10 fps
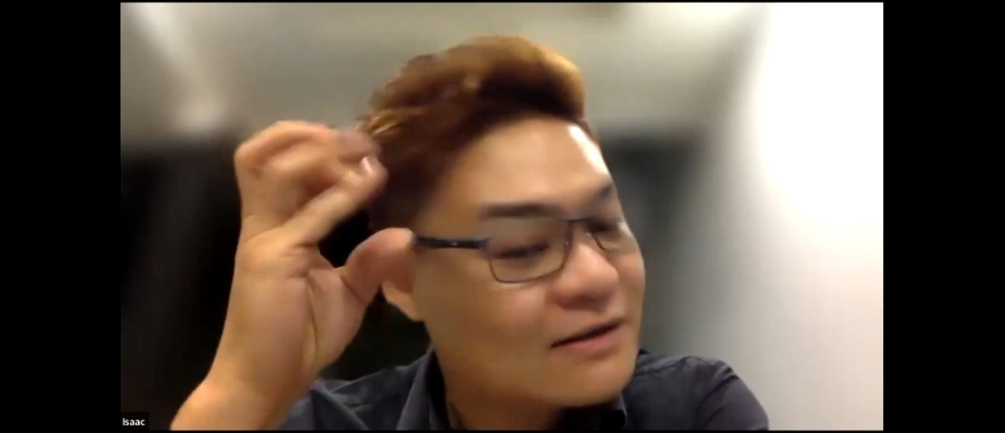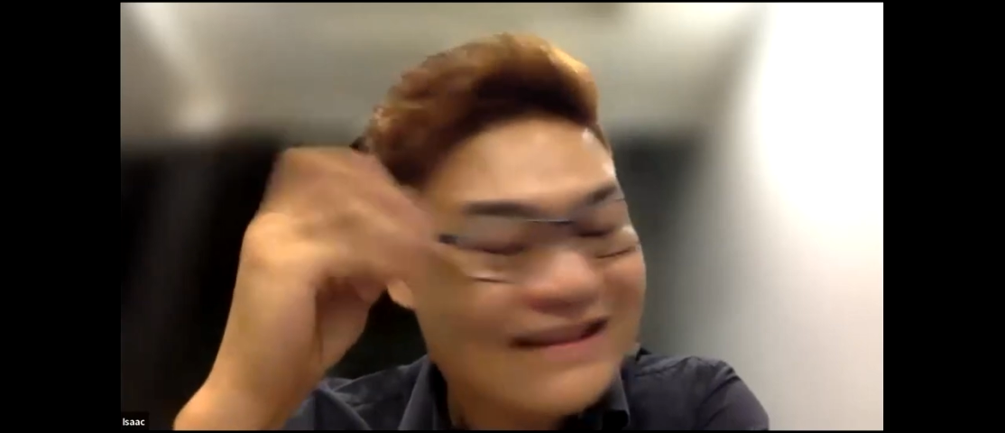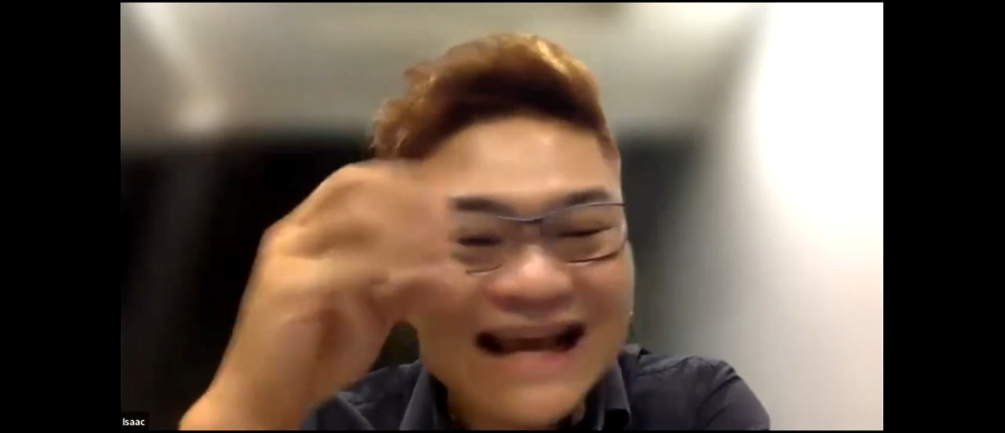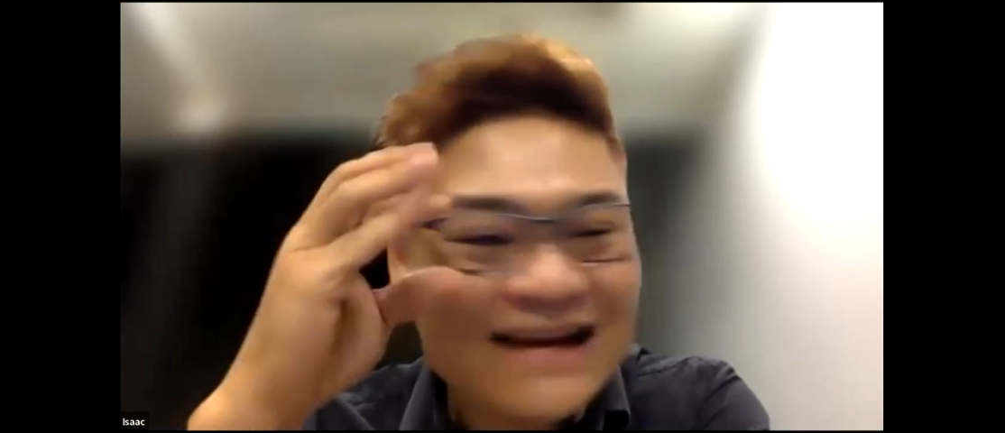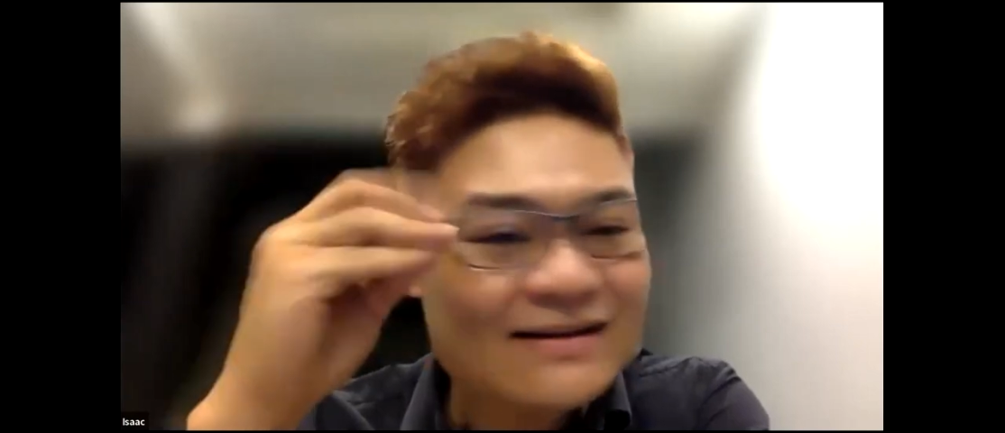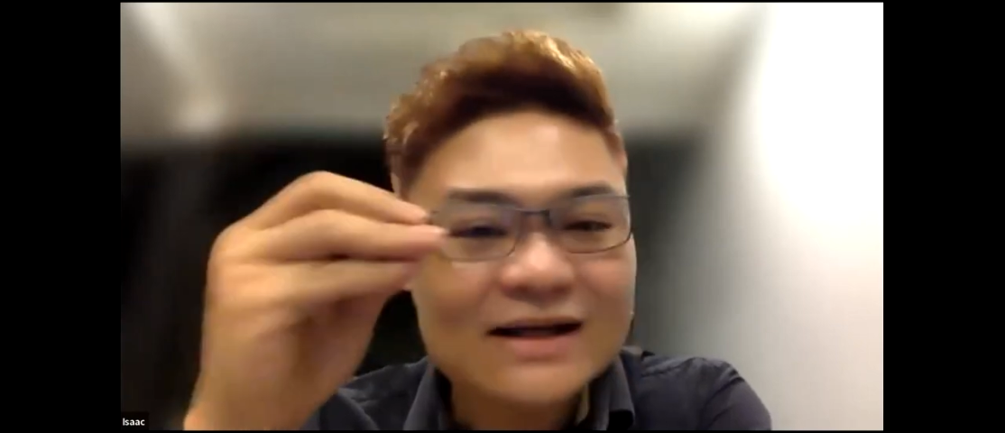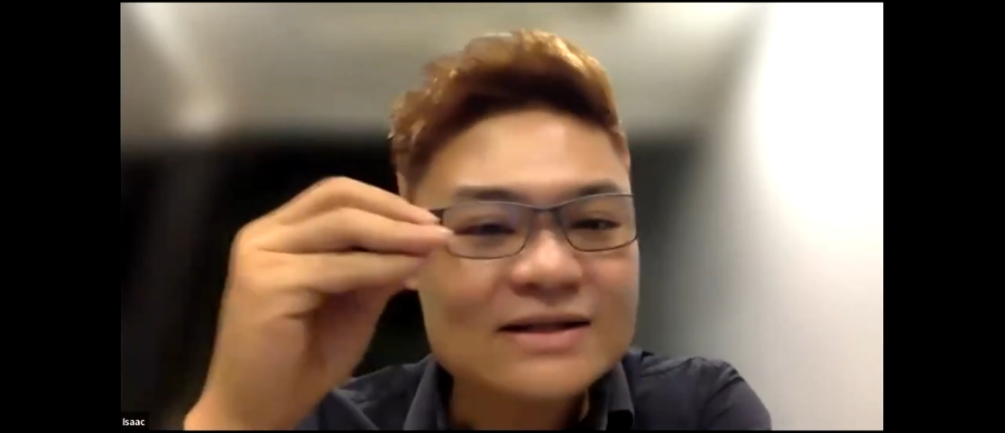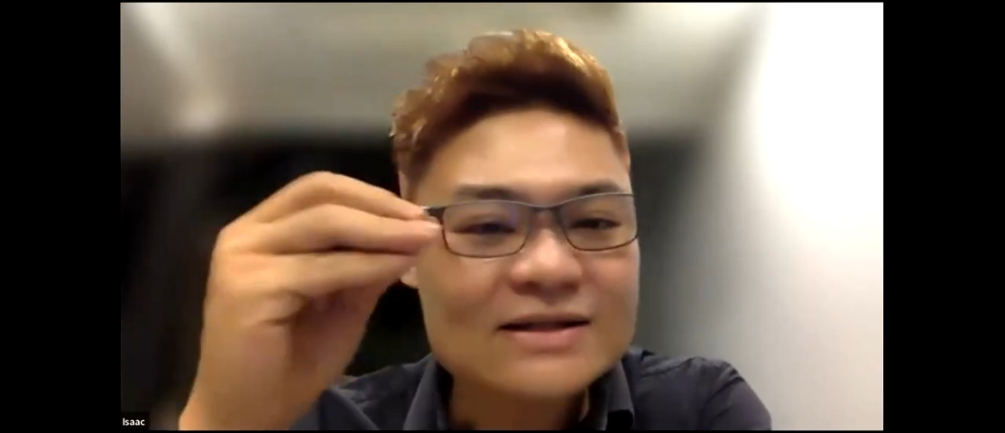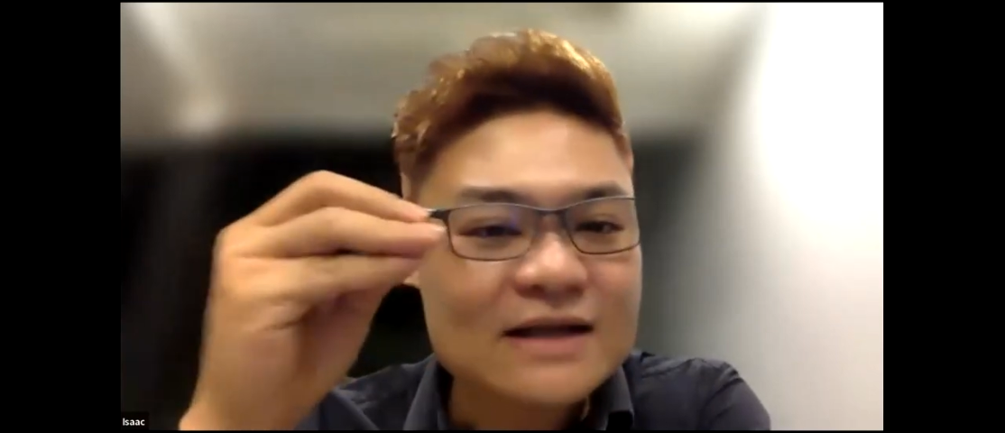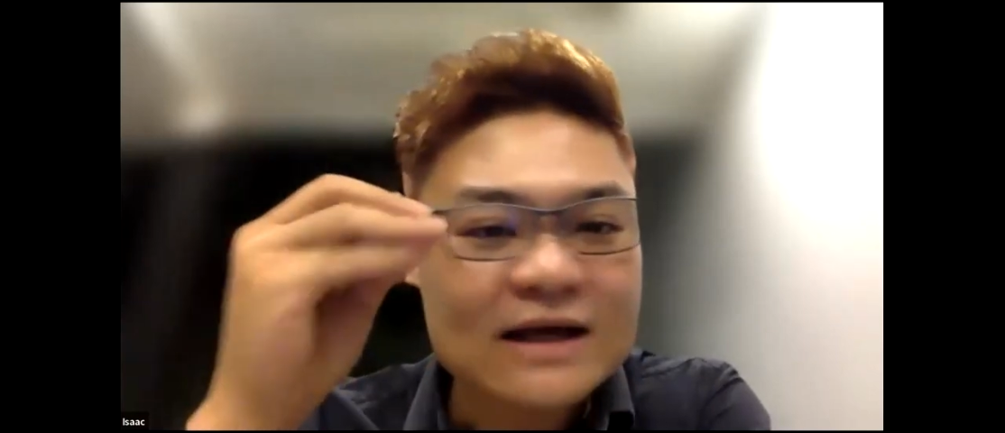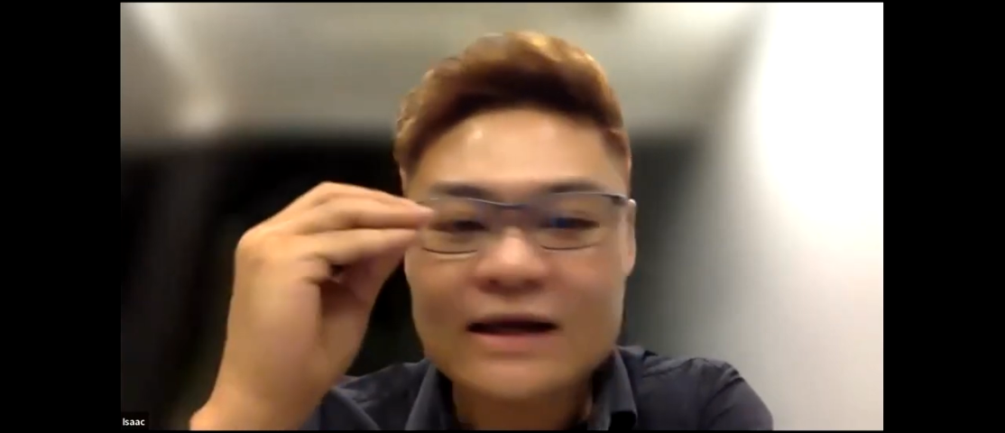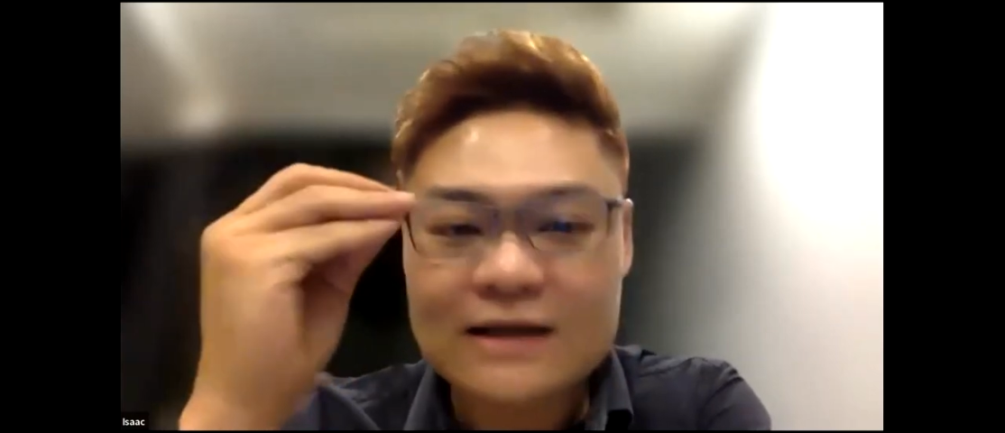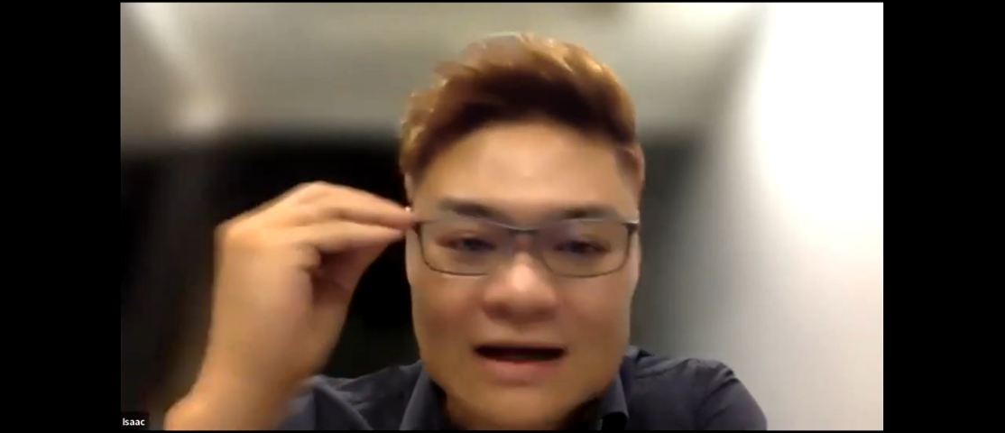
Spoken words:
10 days, they can